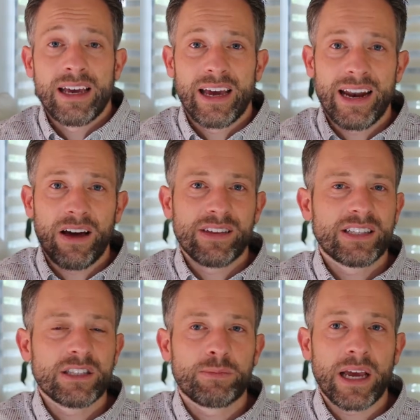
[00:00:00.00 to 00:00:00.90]
And now
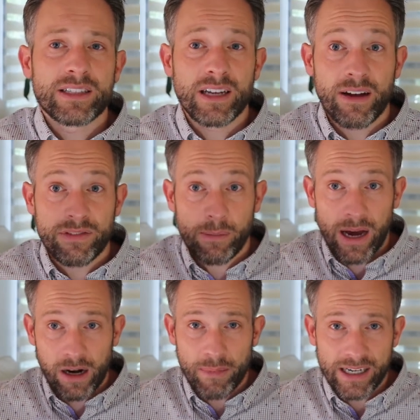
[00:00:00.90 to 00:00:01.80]
this is based off the
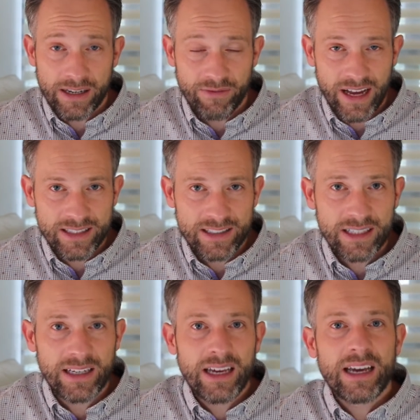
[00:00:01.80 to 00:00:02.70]
amount of money
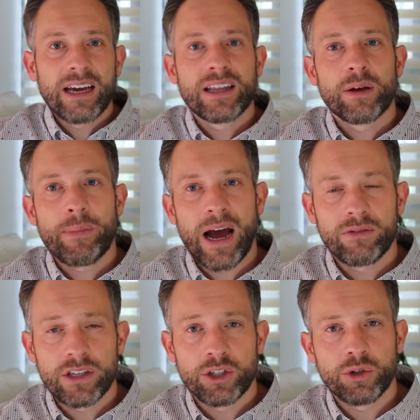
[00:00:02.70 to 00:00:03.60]
invested and the
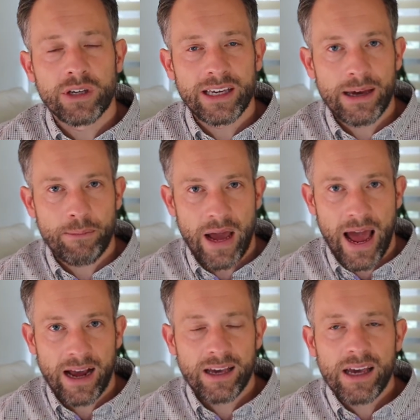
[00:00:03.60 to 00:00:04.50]
amount that you can get
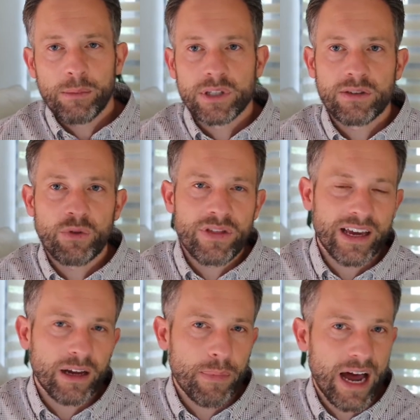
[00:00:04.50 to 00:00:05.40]
back. Because if we
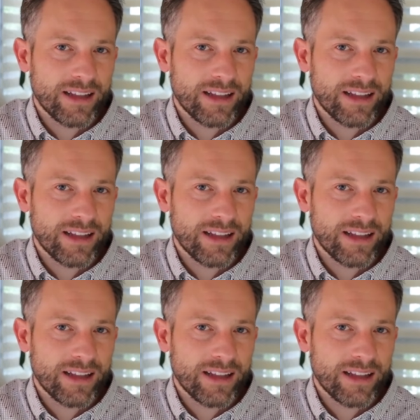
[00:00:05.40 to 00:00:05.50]
think about